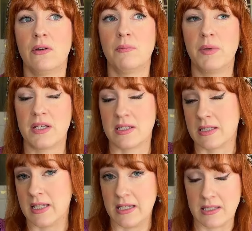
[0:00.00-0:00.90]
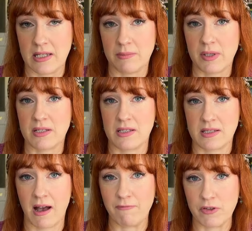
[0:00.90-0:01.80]
because it's easy, because it's
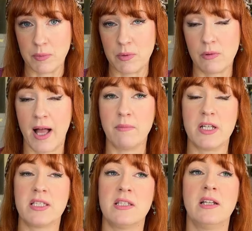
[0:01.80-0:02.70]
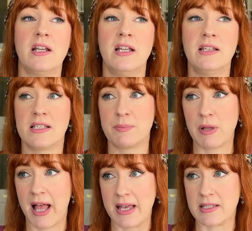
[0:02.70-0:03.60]
comfortable. And we sit in this
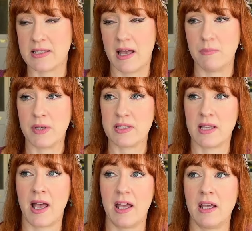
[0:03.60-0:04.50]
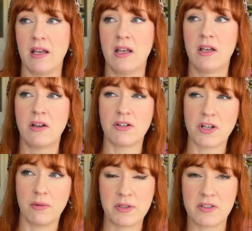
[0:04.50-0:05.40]
place and we say, gosh,
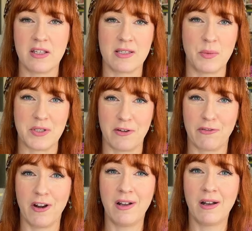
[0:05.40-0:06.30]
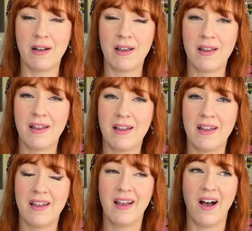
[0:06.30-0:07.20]
I wish things were different.
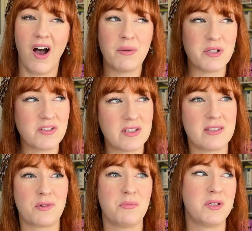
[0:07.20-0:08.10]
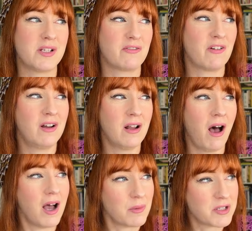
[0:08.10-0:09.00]
I wish this could be different.
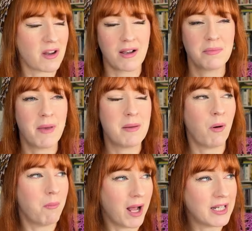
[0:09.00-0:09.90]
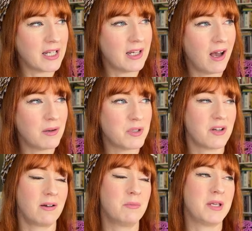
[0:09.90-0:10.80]
I wish I could make more money. I wish
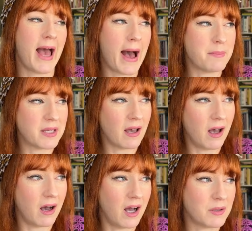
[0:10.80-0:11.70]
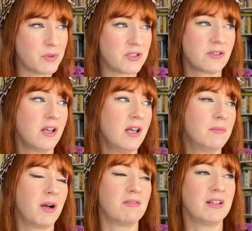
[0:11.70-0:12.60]
I could be happier. I wish
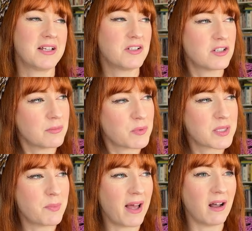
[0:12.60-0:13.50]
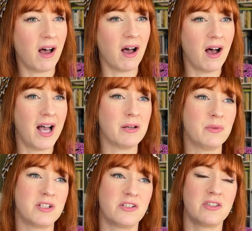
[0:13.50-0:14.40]
my relationship was better. I
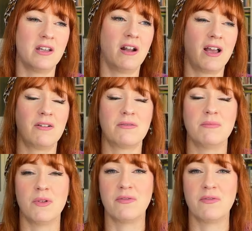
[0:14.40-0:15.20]
wish that I could move